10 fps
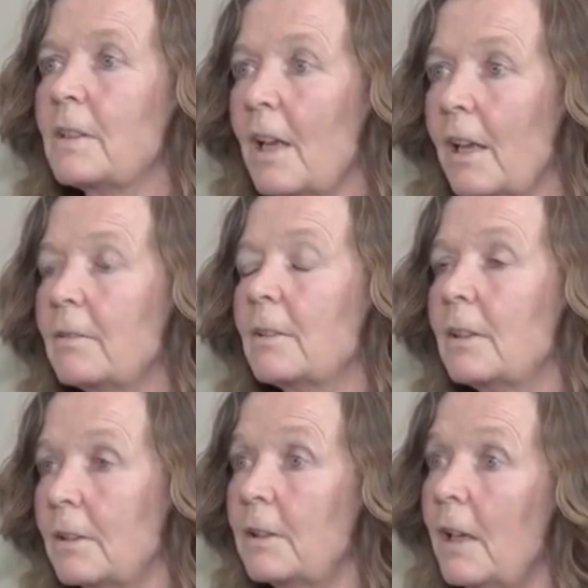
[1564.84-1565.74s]
that,
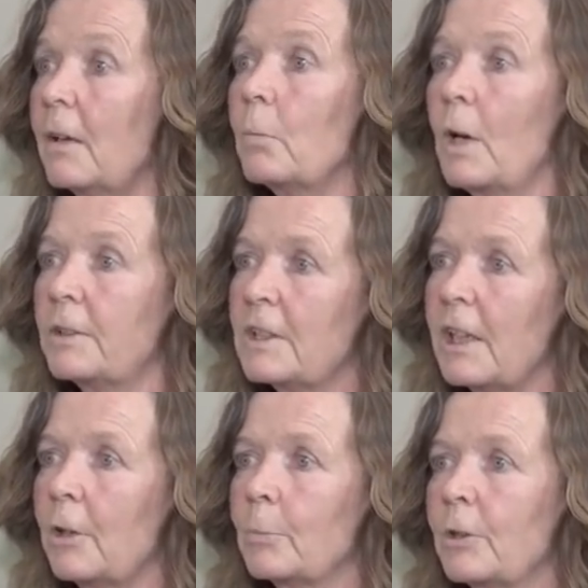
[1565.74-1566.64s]
yeah, one
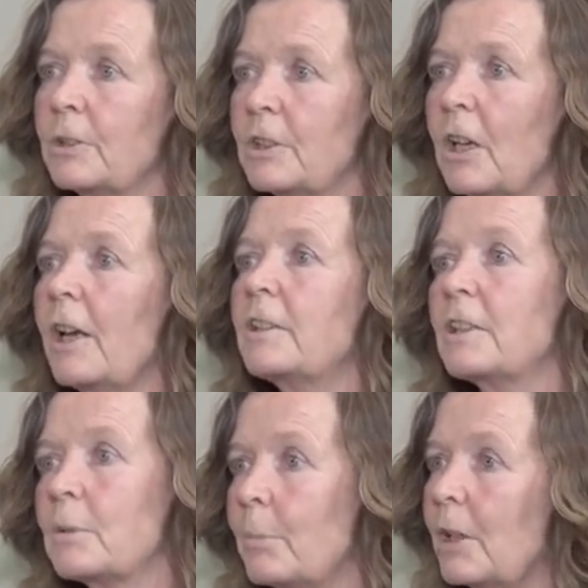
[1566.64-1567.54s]
day I'm going to die. It
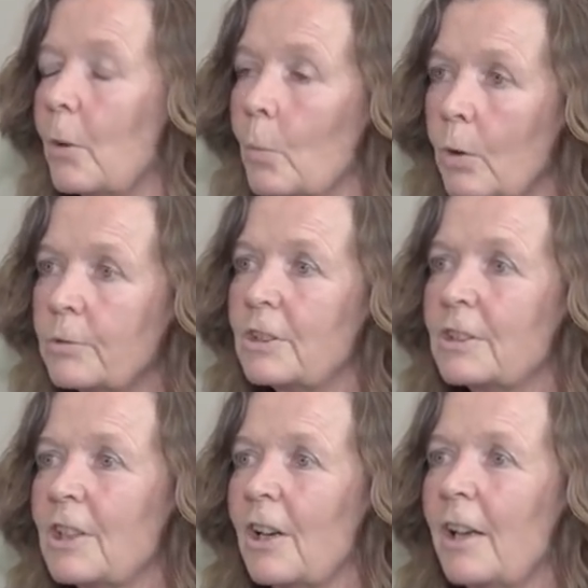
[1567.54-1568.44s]
doesn't mean I want to
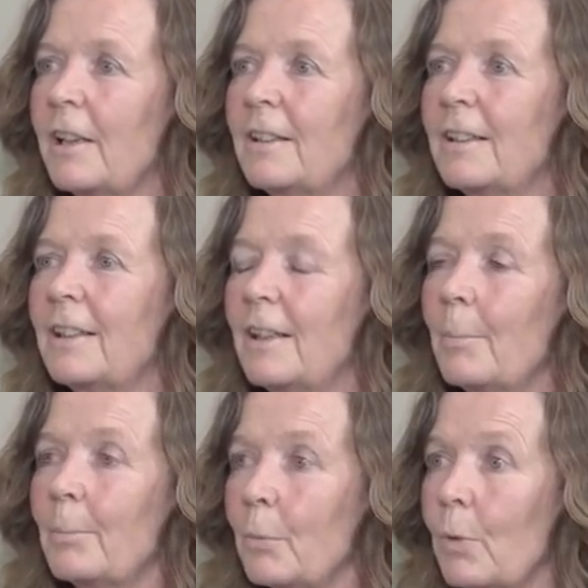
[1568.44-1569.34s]
die,
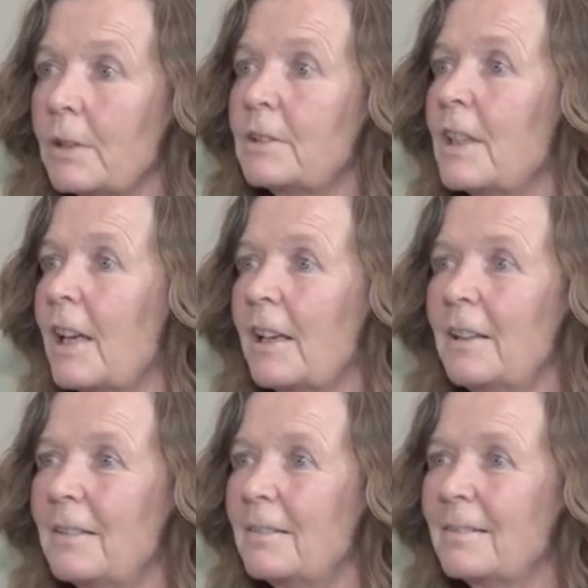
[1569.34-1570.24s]
but one day
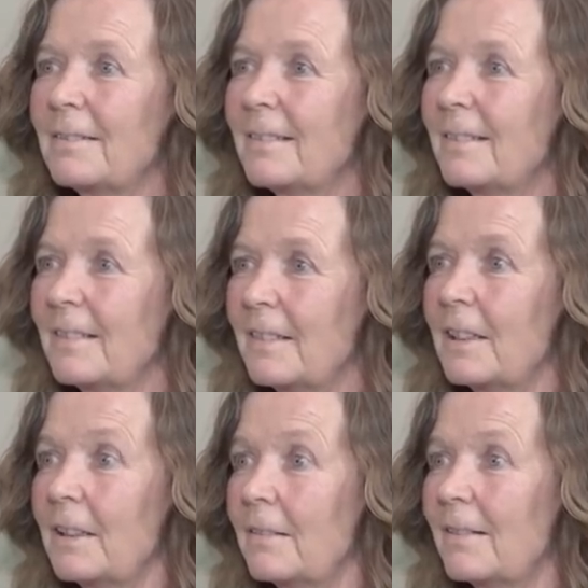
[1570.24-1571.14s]

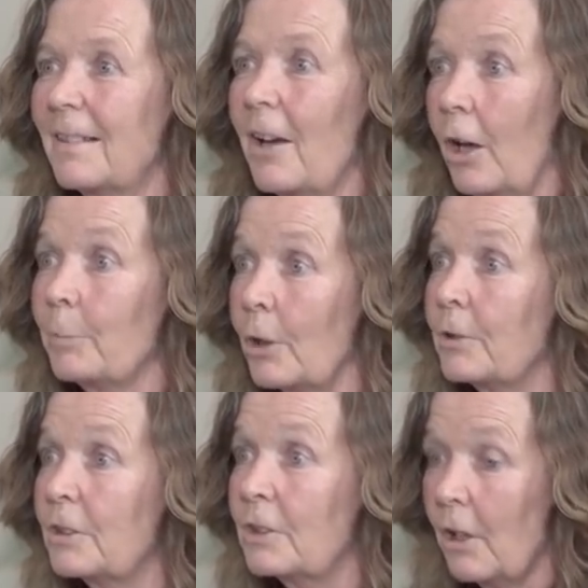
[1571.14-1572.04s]
I'm going
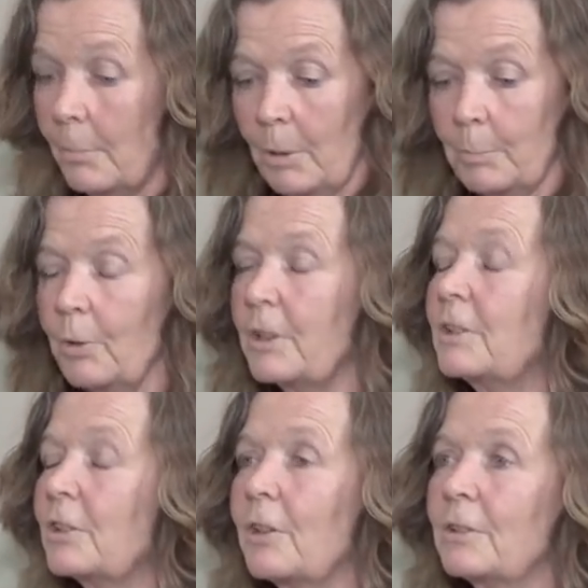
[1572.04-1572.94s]
to die. My
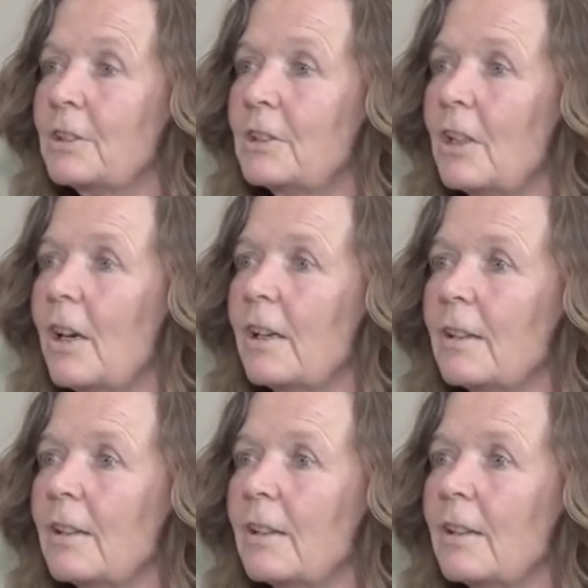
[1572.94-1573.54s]
body's going to die.